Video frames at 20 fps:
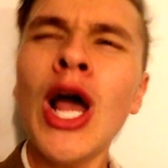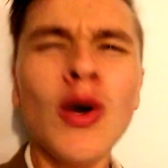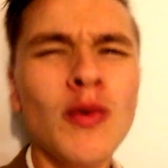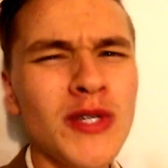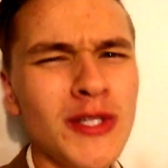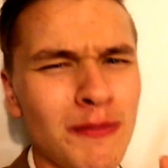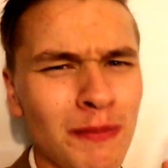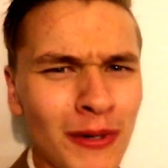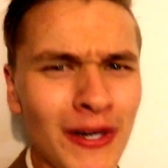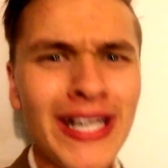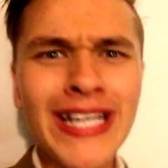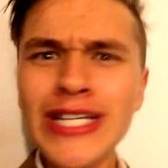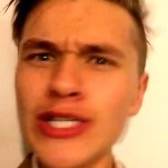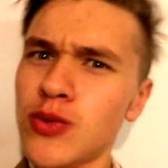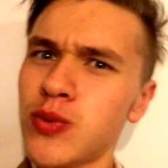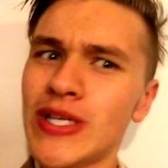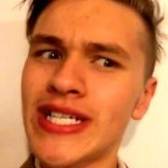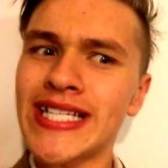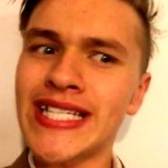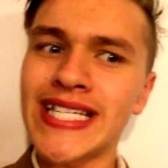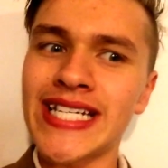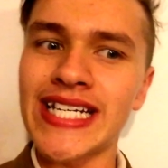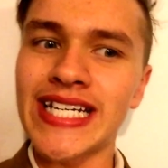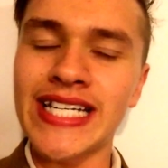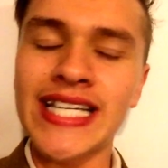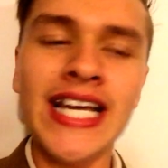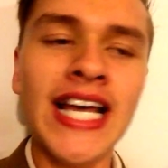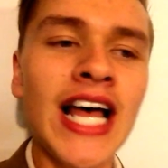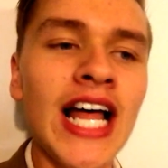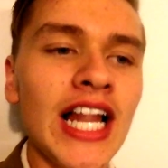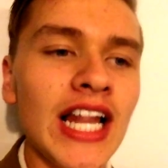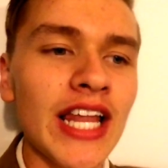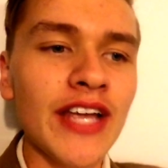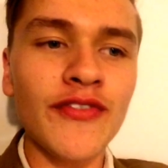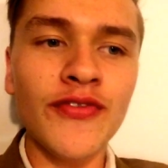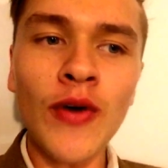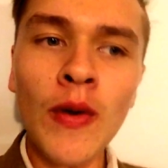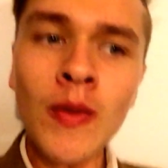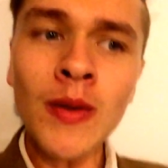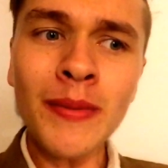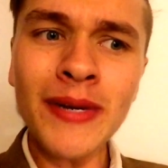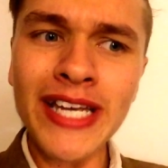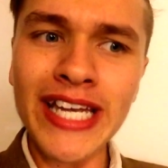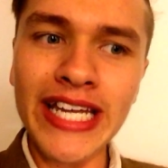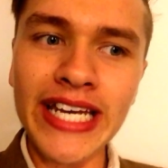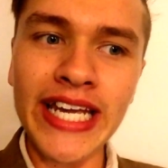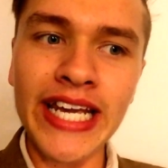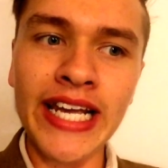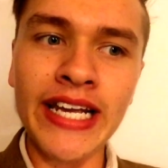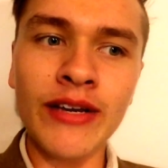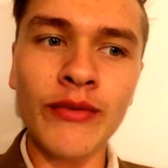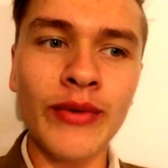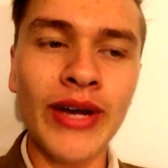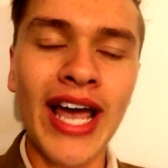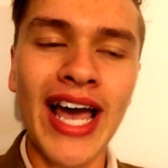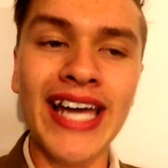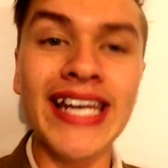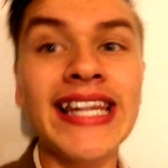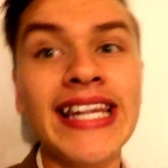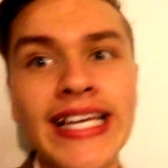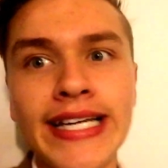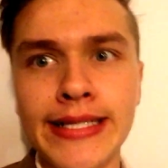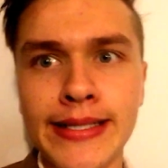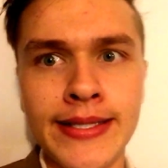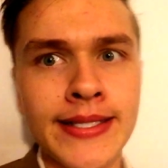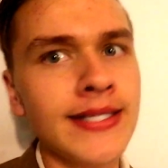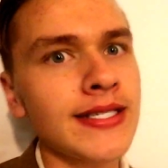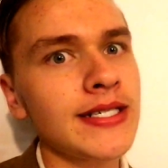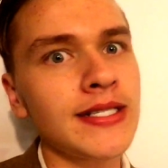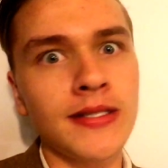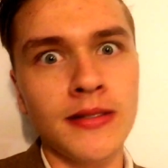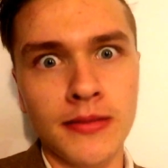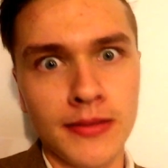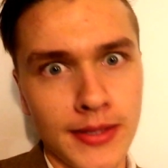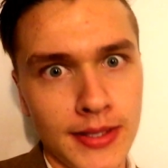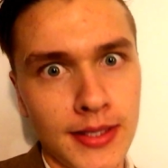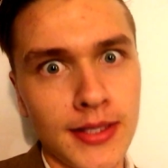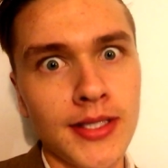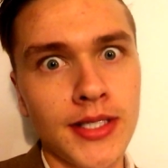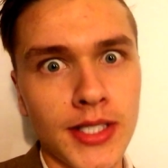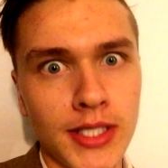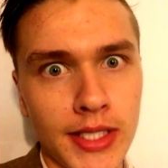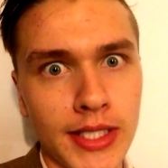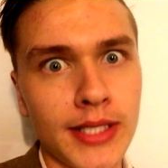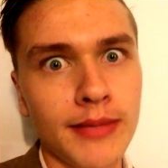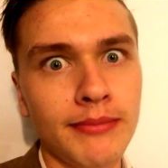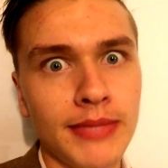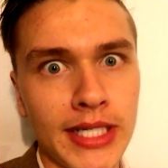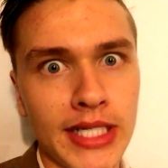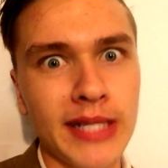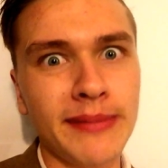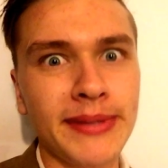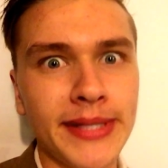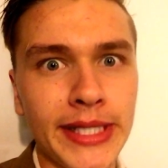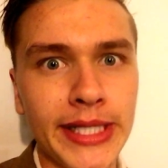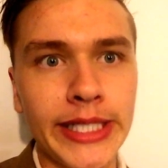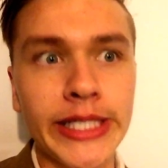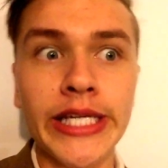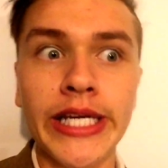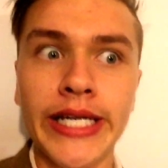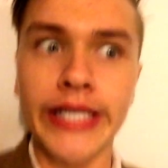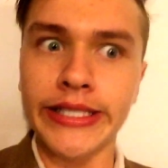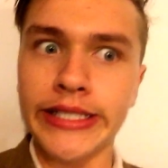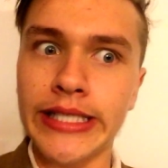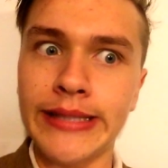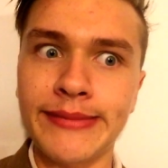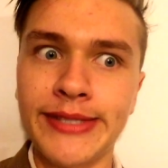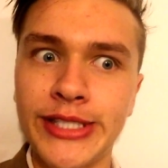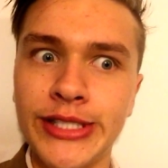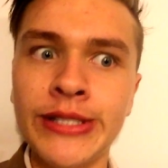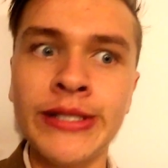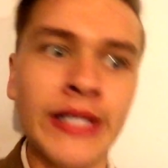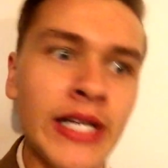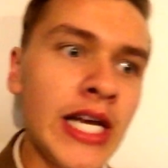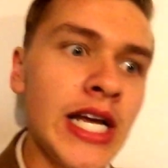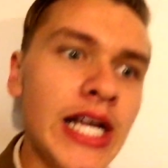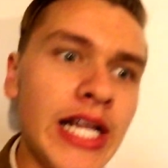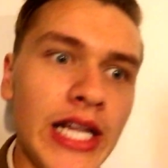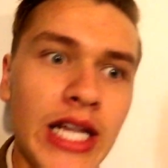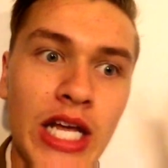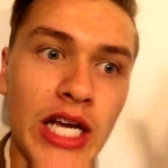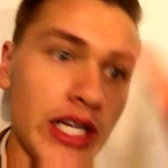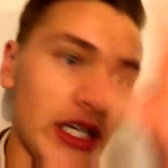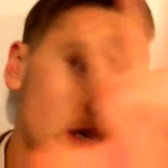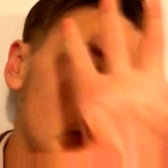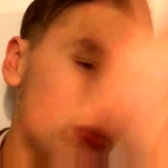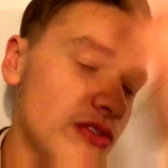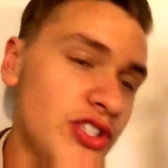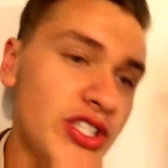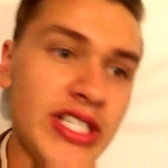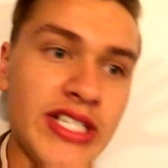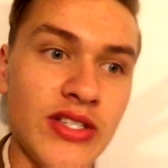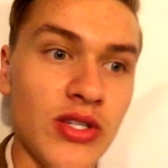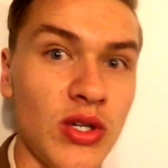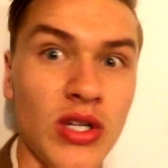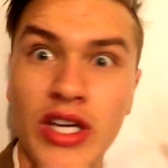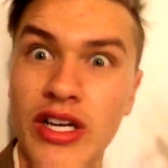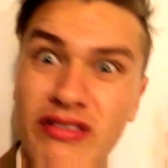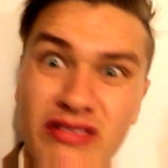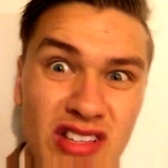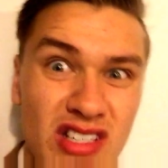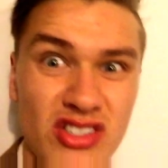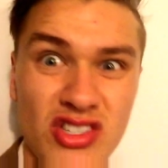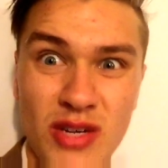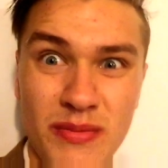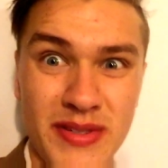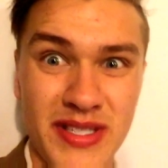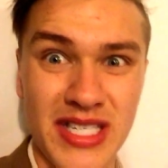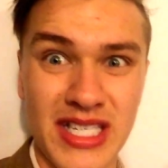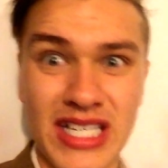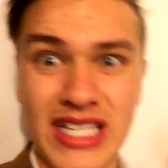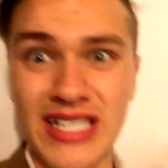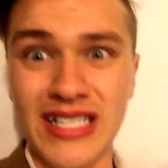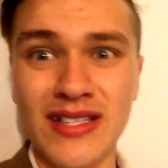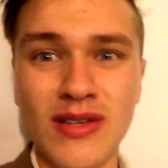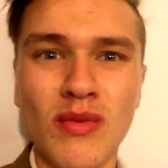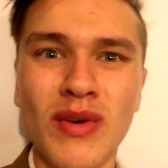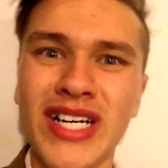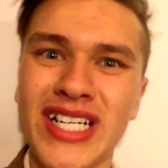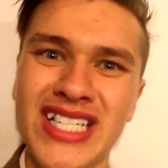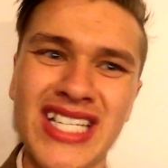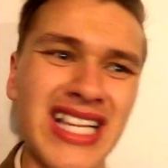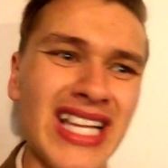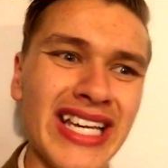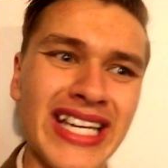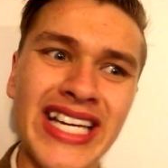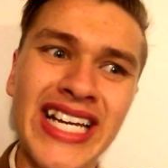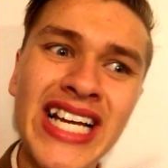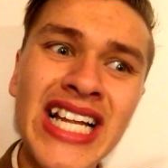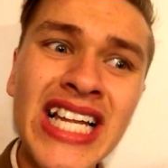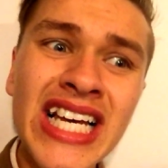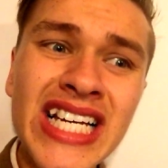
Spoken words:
was pretty twisted. Like from the beginning, we had Liz, as twisted as she can bloody be, like come on. Like she's all over the shop as it is, wanting to like kill